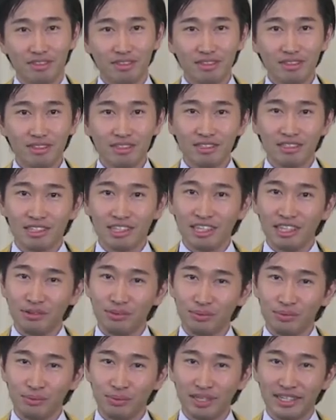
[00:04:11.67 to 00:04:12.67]
if
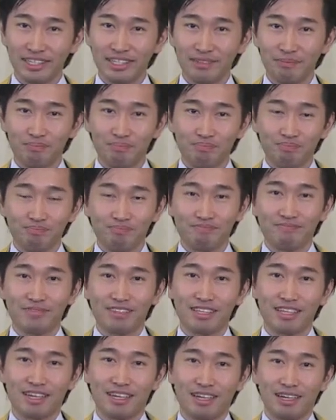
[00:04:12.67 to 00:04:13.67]
we
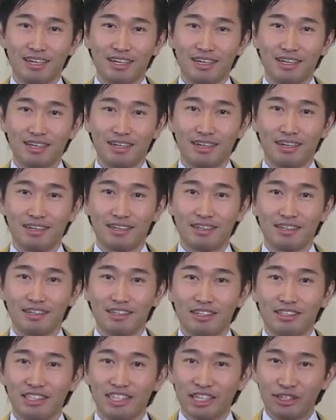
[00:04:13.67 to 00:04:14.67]
uh,
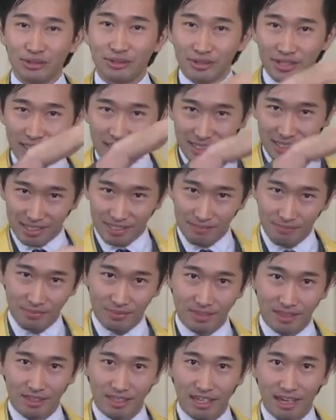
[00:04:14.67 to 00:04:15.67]
decrease the
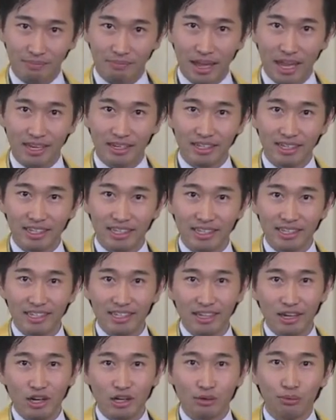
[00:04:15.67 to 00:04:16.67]
mainly
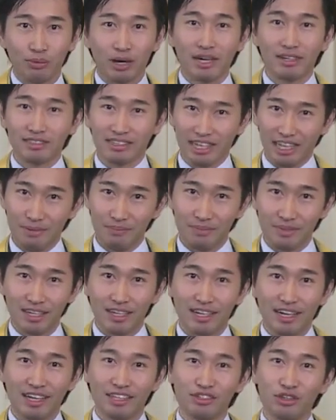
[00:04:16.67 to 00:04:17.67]
work time and
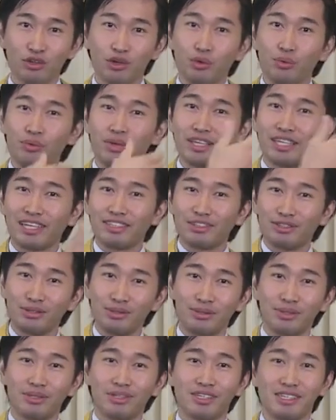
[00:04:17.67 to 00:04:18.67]
we can do
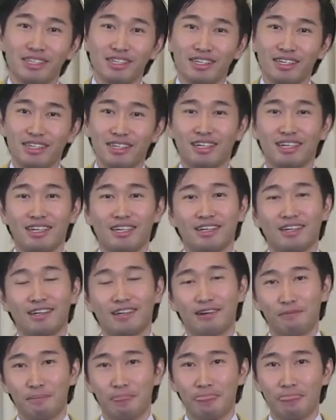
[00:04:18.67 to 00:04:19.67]
uh,
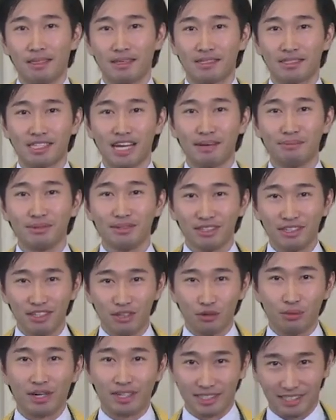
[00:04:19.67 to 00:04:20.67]
sub work